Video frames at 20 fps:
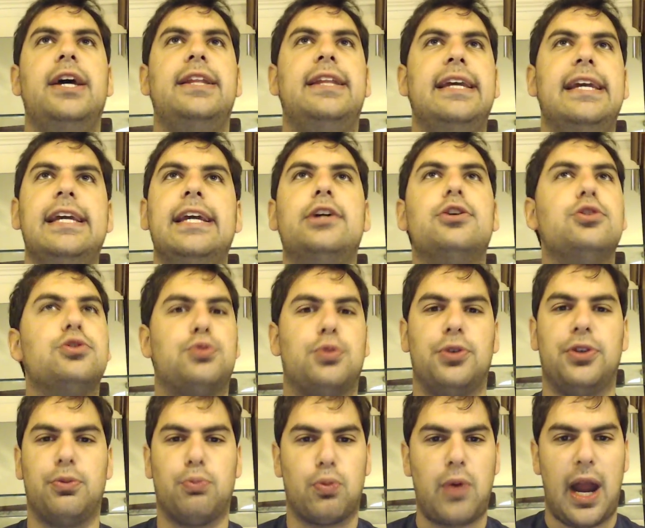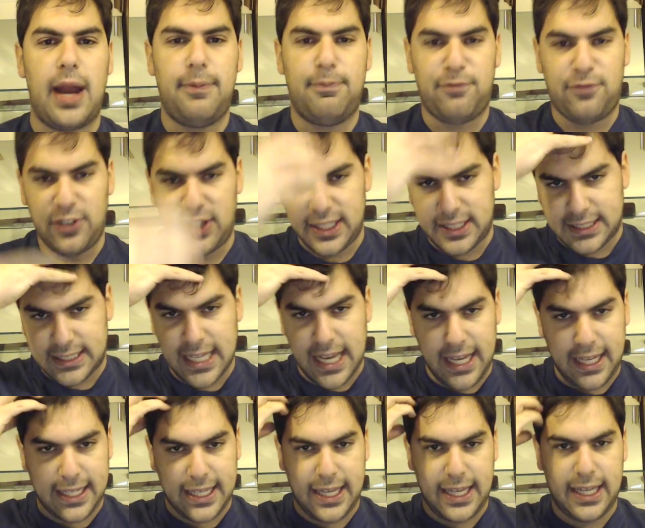The Eagles were ripe for the
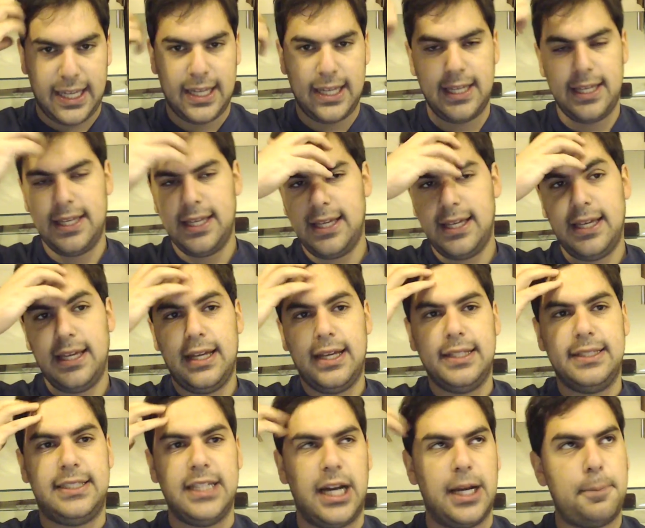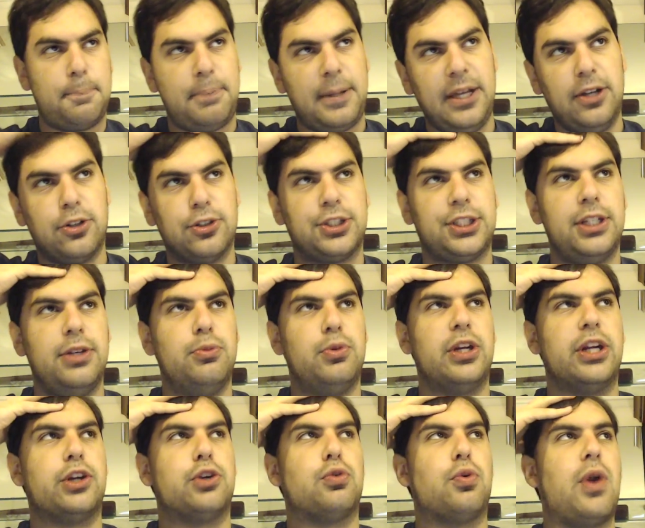taking. Doug Peterson
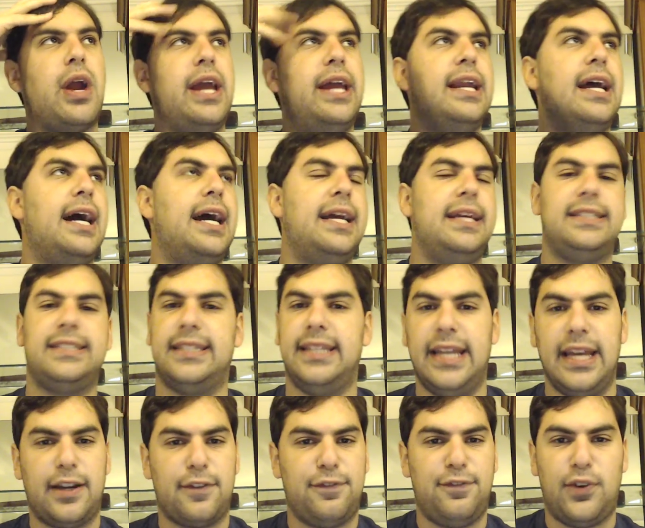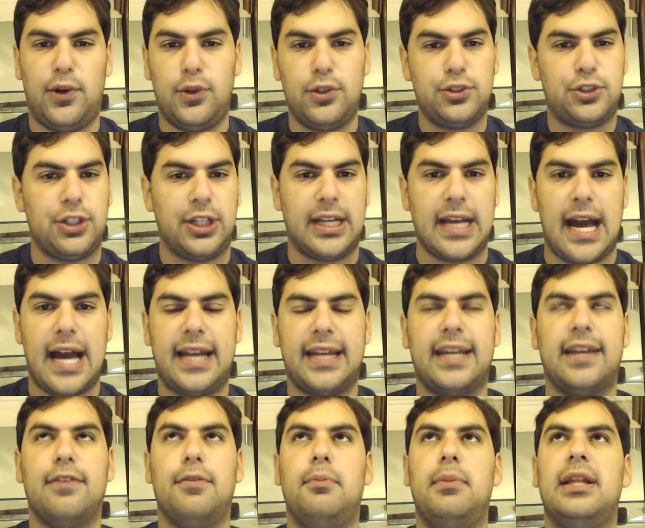with a great ice. Nick Foles, you got to
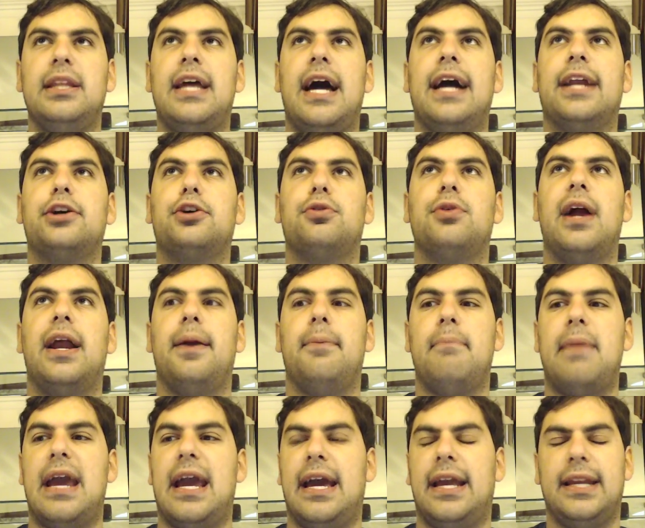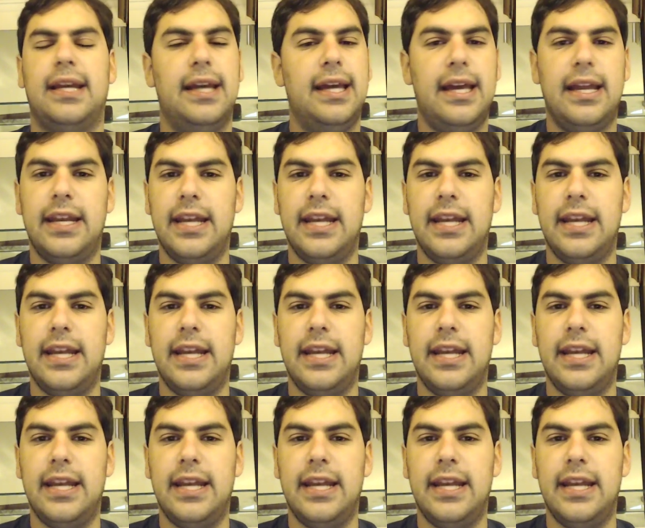give him a lot of credit, man.